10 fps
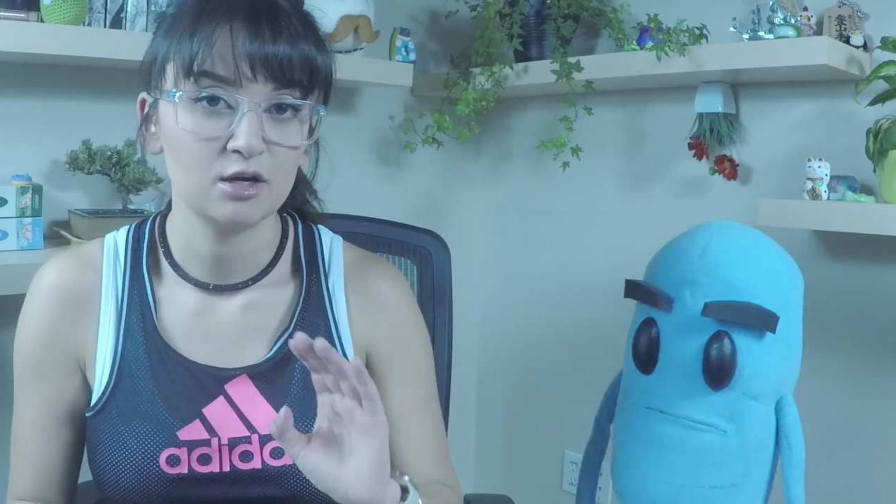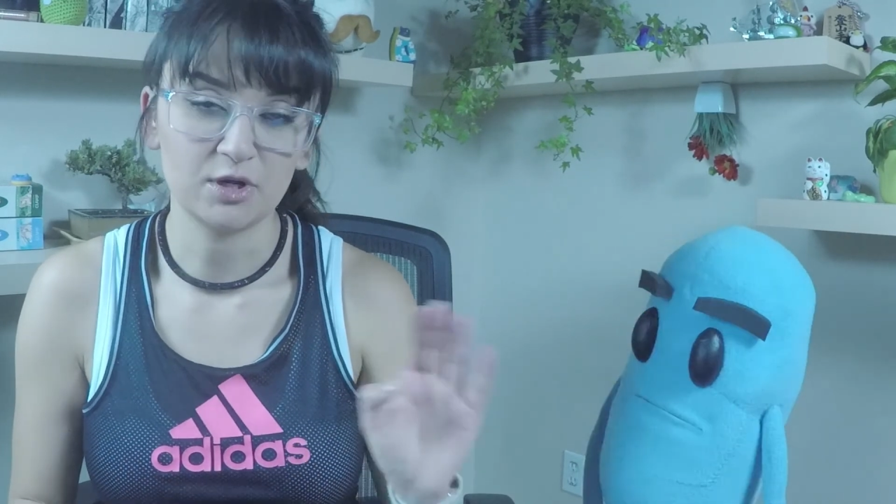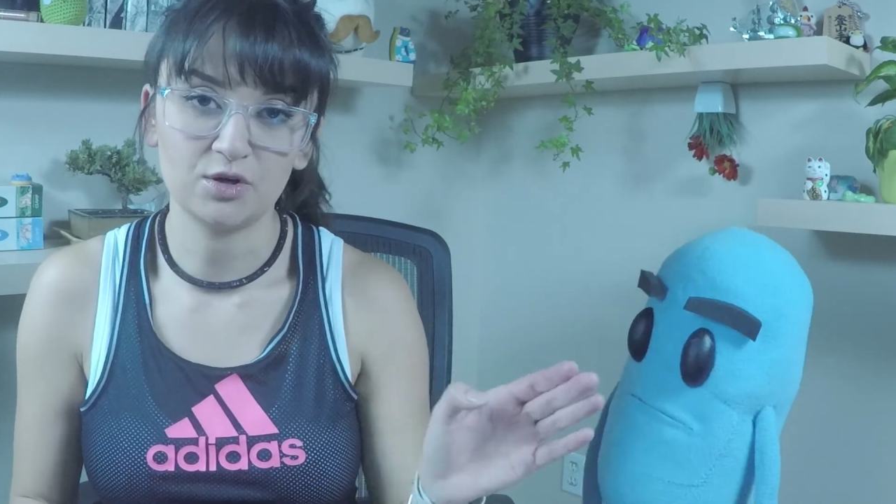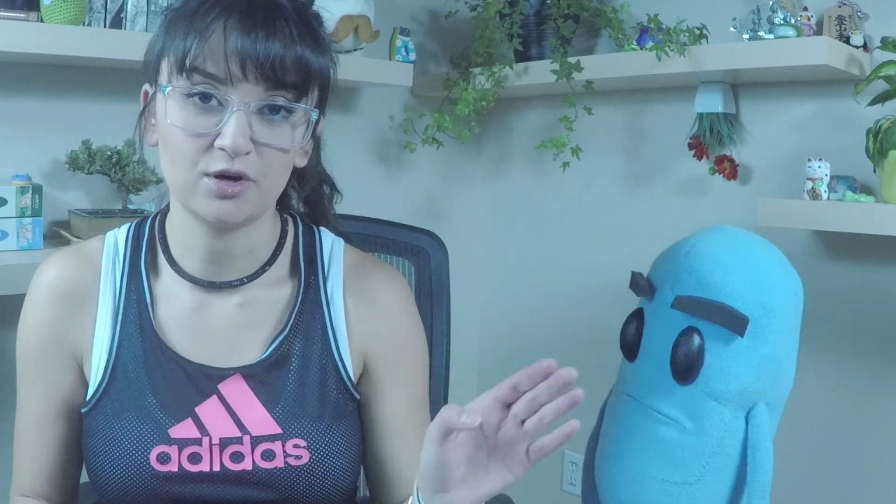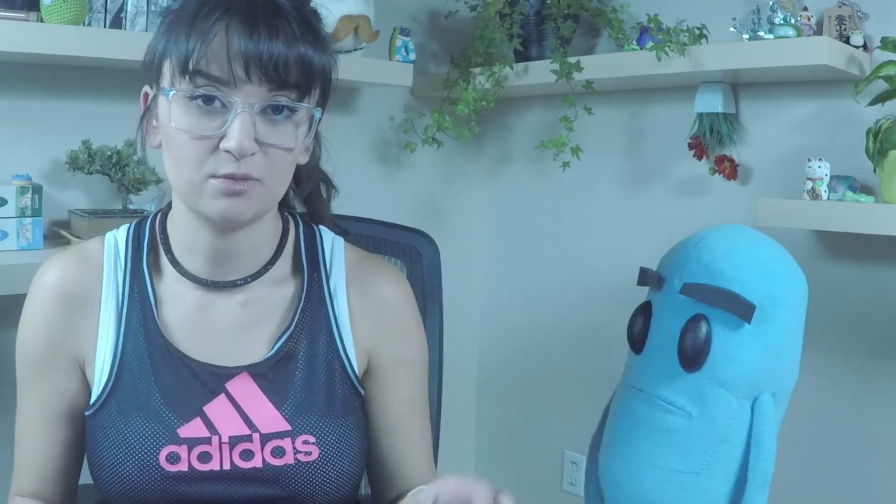
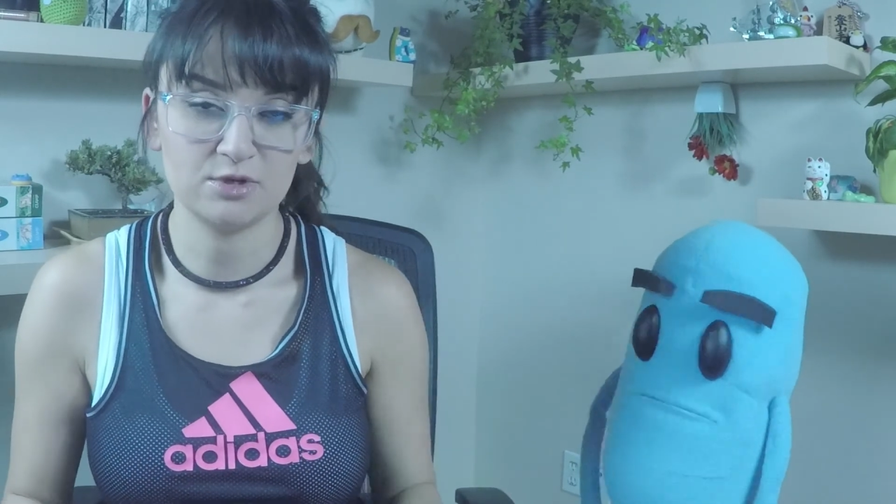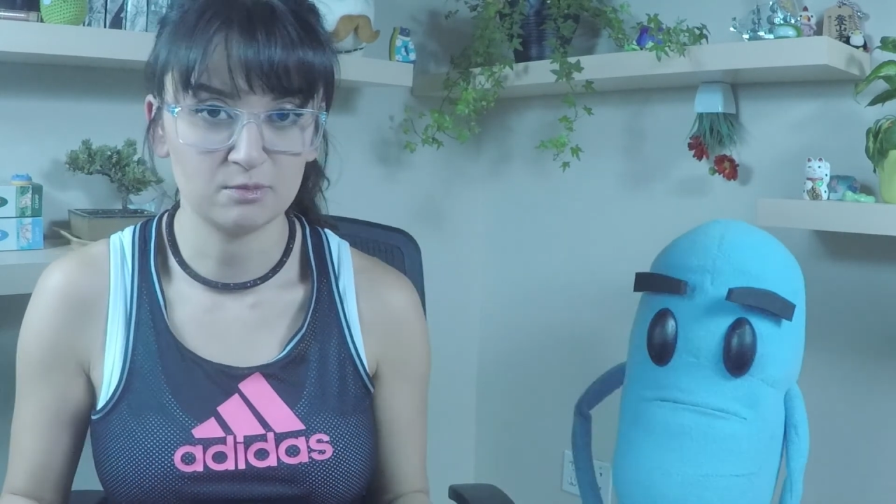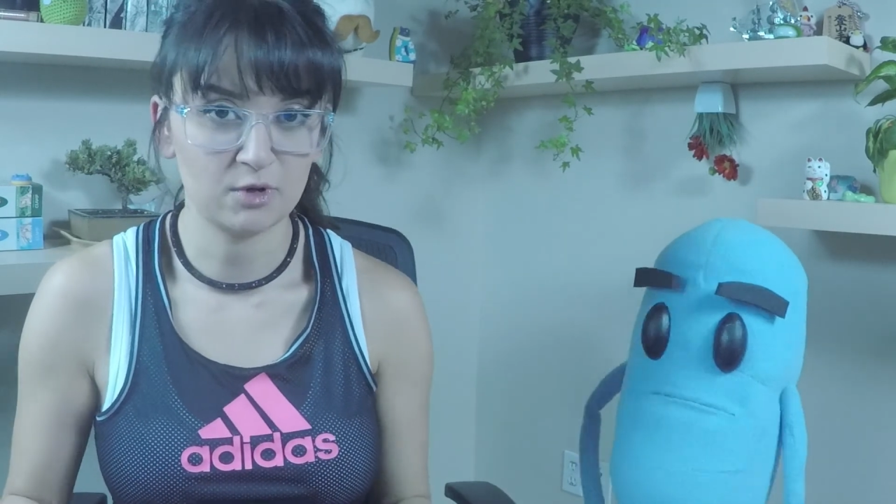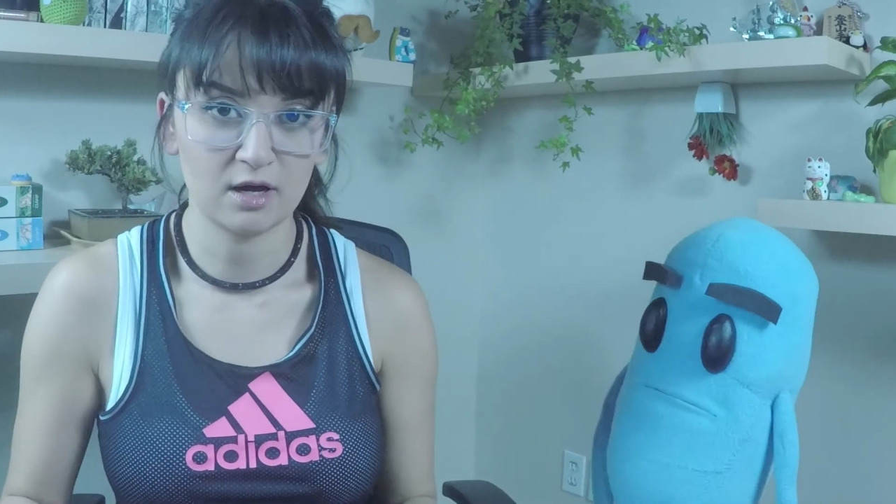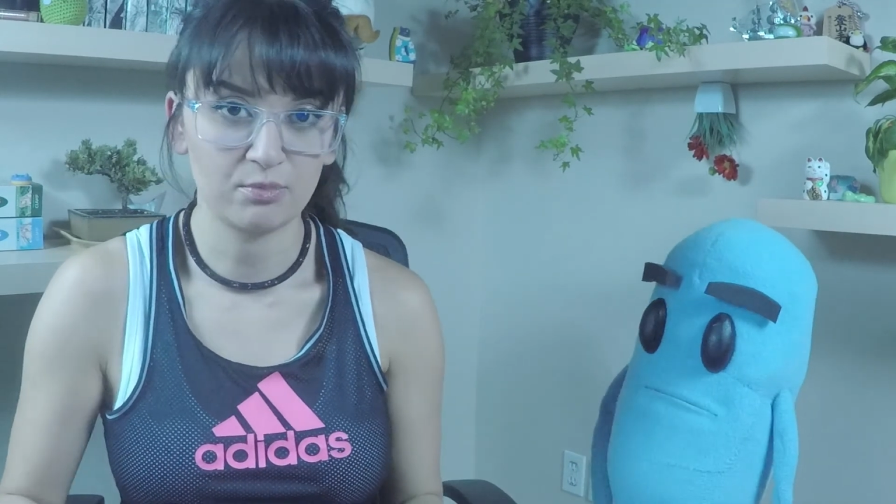and you gotta be
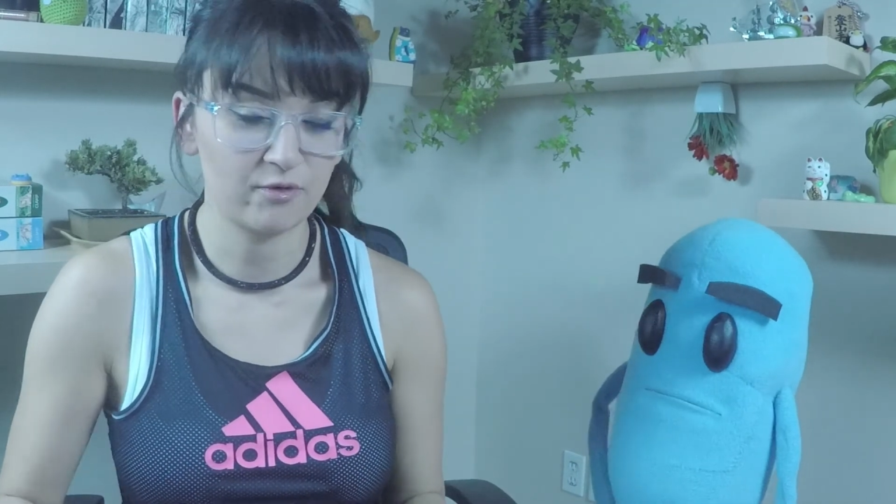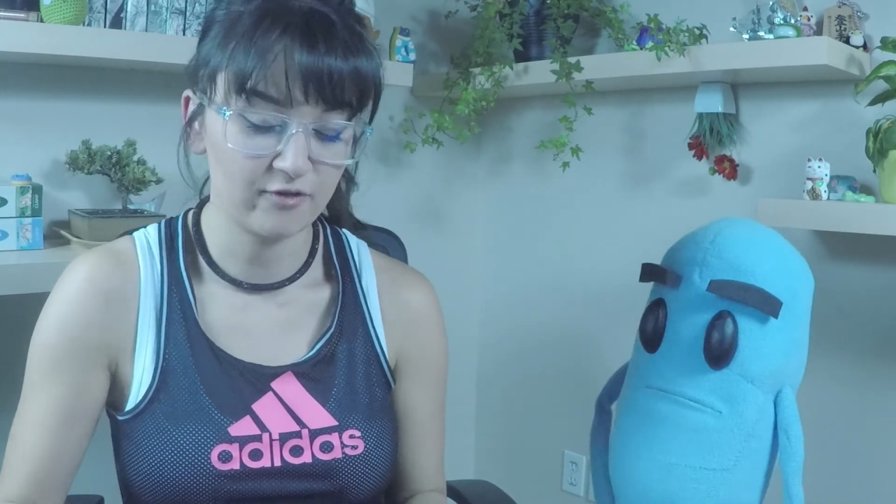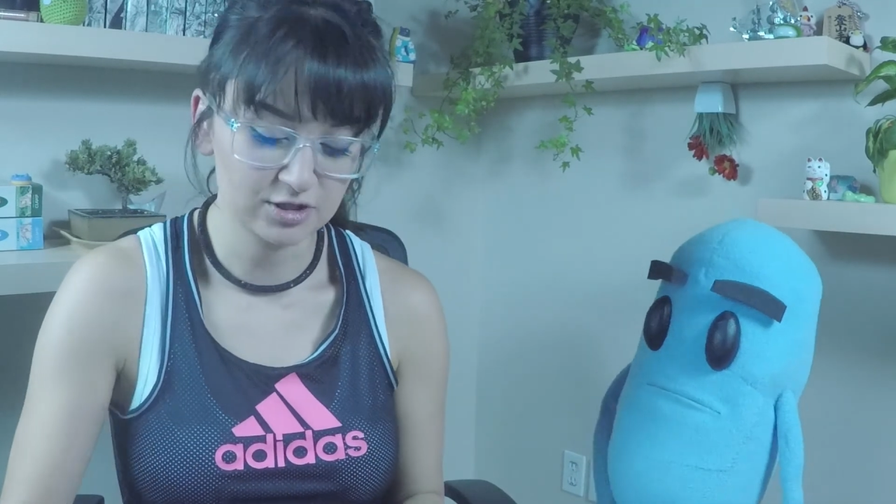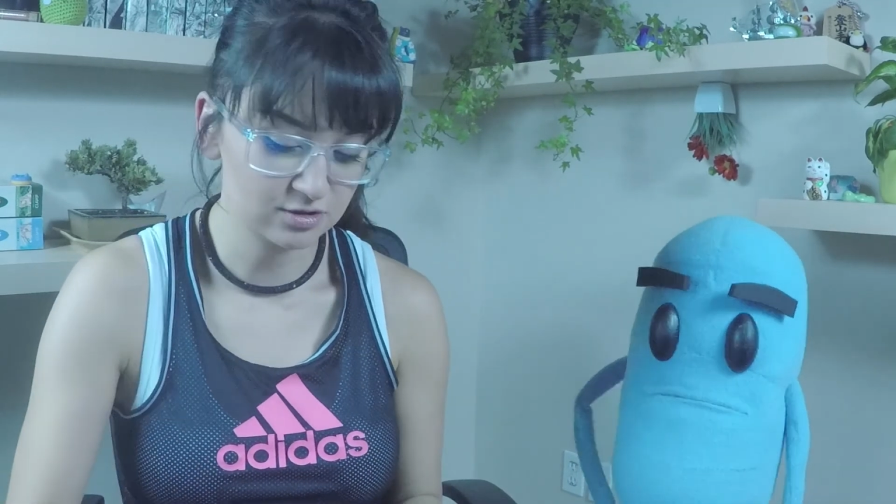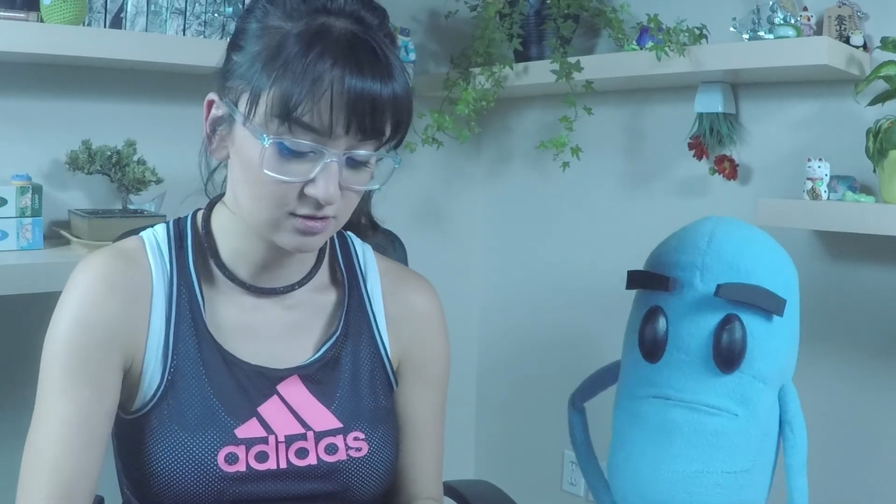some kind of
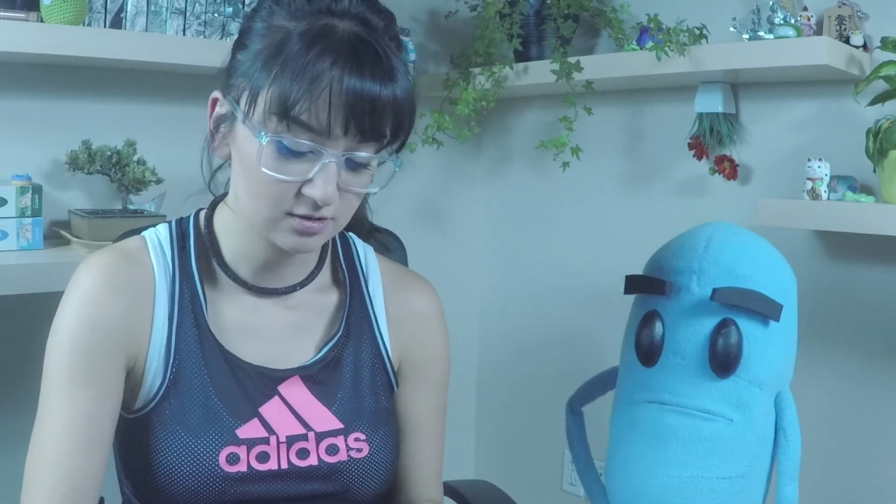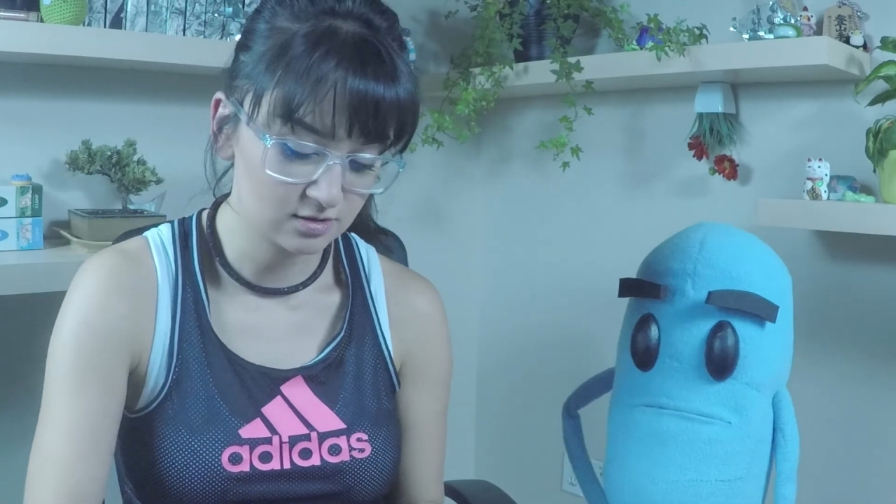professional.